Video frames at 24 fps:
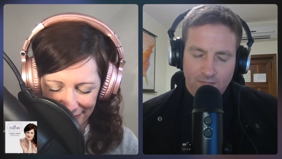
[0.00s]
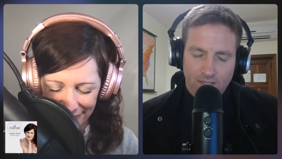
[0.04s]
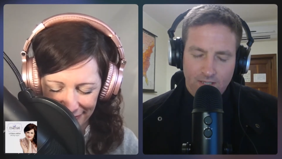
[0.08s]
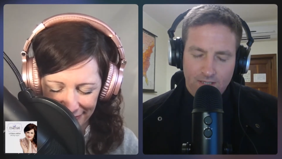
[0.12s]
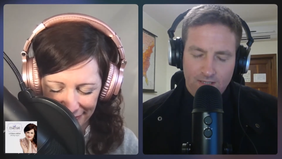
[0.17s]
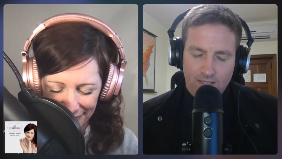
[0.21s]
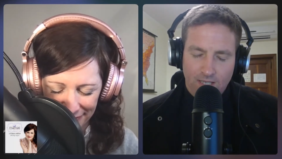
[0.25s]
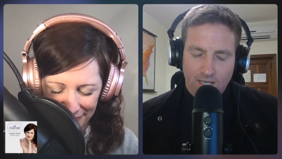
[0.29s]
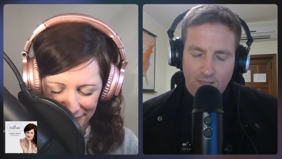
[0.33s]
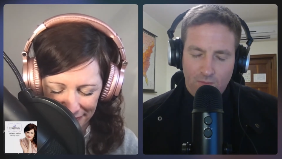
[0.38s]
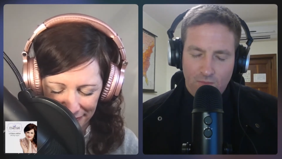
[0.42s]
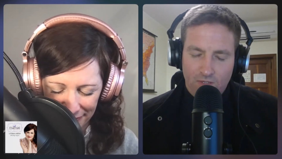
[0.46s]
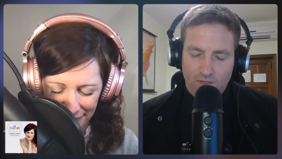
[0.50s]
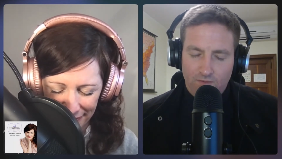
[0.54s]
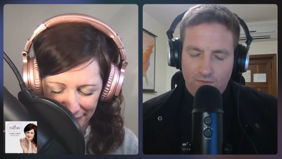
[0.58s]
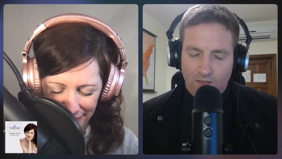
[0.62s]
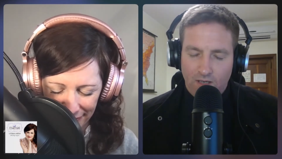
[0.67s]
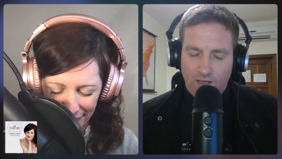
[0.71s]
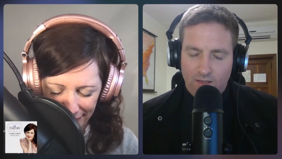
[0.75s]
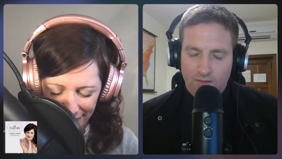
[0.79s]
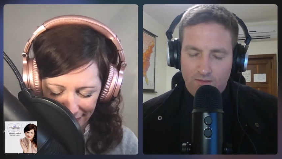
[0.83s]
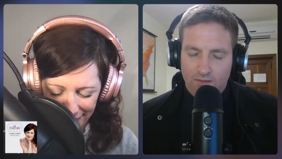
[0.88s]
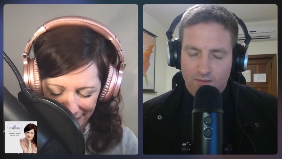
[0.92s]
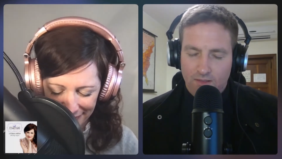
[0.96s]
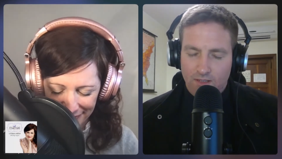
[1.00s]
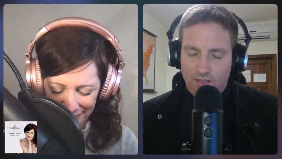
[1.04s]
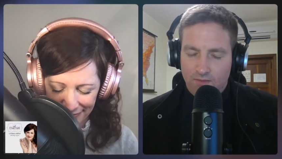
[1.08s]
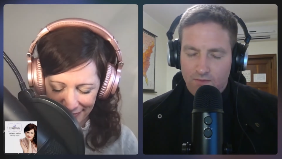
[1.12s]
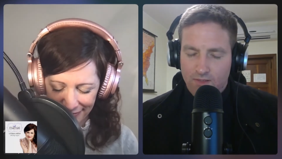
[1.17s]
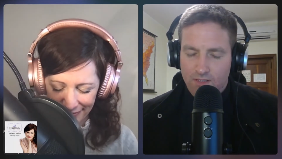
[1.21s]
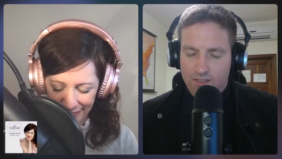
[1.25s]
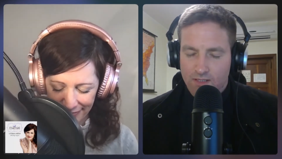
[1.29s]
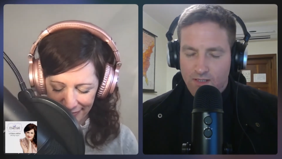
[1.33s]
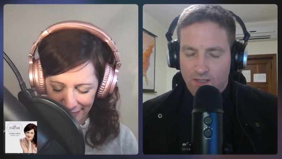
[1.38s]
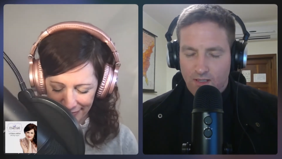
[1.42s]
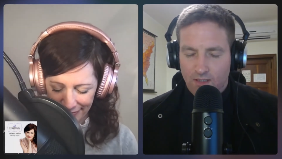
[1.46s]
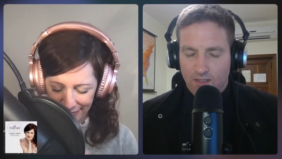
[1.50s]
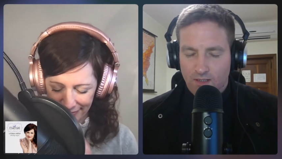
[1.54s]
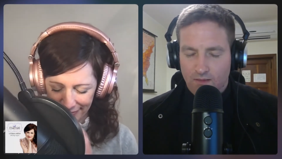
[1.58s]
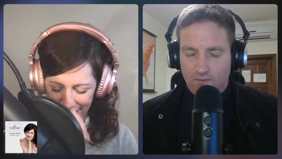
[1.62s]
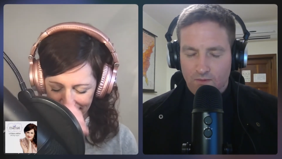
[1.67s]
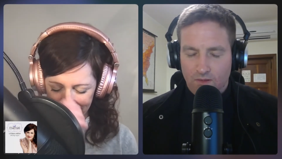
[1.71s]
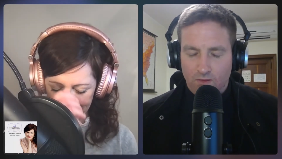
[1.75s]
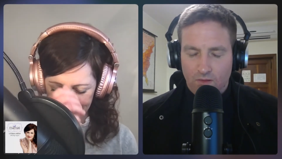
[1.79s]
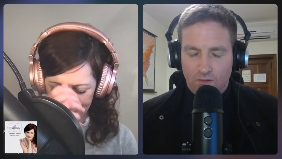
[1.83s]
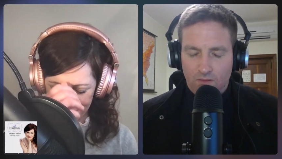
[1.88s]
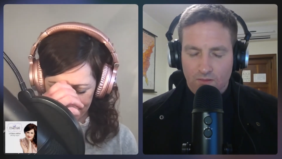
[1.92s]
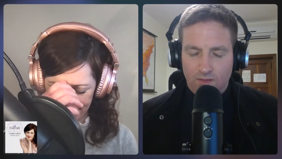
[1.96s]
Speaker 1: In the name of the Father, and of the Son, and of
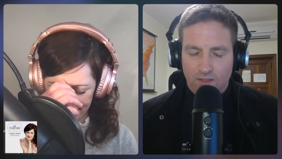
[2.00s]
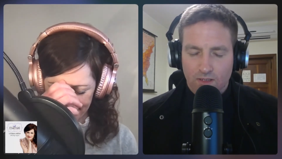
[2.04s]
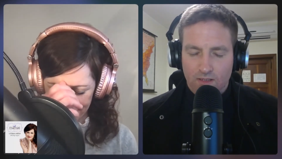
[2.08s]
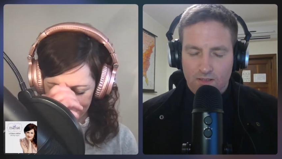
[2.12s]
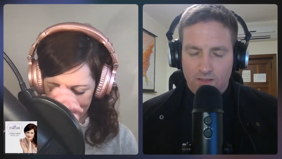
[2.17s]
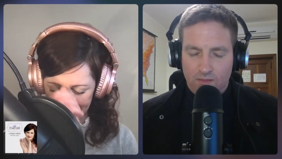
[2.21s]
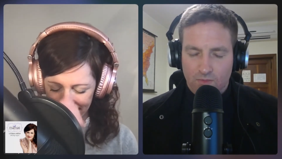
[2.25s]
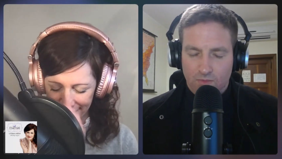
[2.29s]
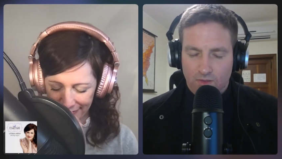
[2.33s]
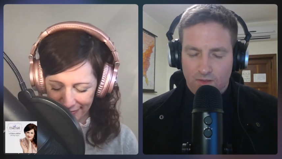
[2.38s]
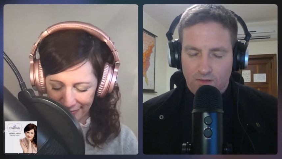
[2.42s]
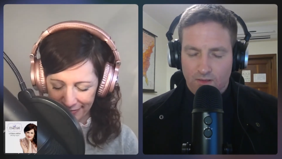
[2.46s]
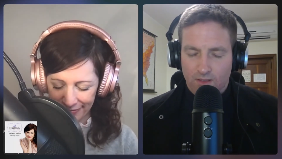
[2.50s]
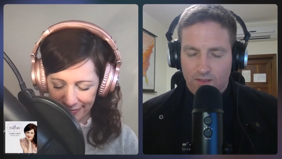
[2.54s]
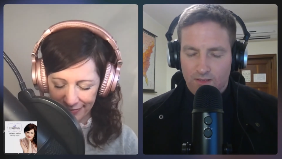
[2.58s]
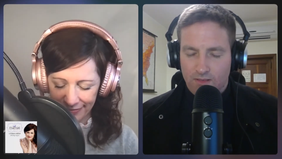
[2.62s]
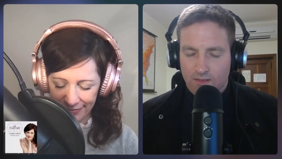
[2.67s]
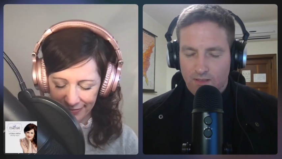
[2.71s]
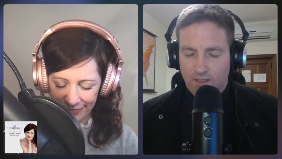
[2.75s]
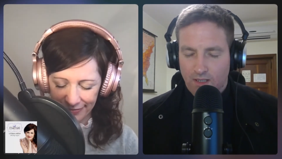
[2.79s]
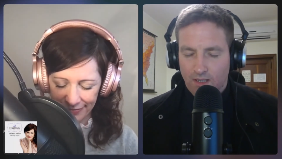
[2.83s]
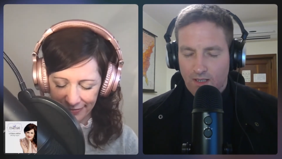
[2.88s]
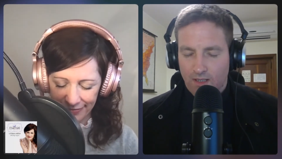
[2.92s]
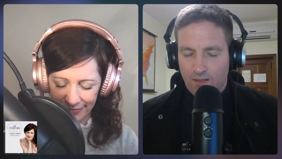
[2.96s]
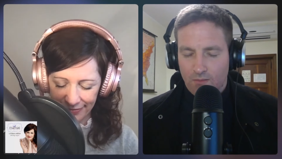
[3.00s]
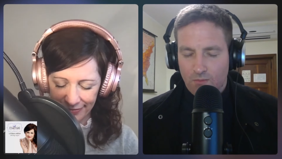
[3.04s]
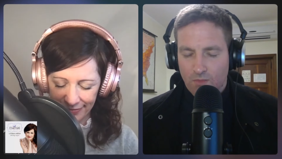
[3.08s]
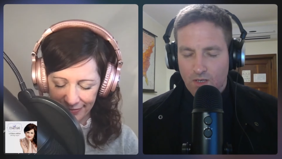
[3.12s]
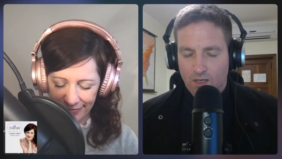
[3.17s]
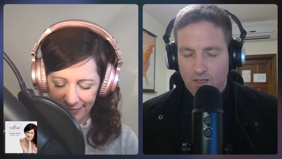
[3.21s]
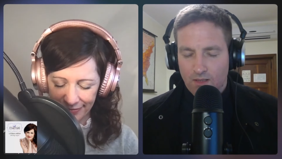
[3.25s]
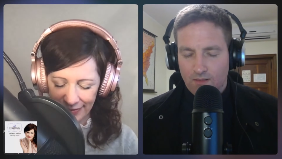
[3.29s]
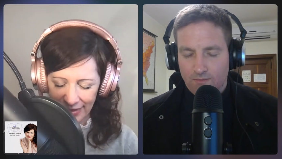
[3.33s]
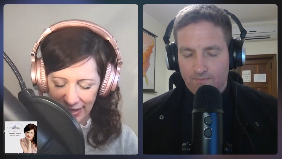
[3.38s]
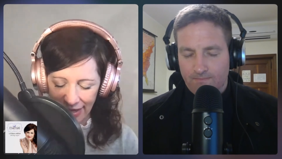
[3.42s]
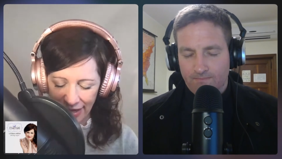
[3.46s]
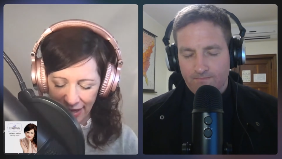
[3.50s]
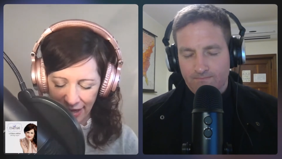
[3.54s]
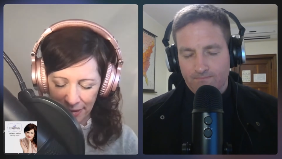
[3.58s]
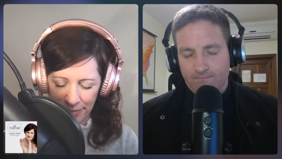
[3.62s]
the Holy Spirit, amen. amen.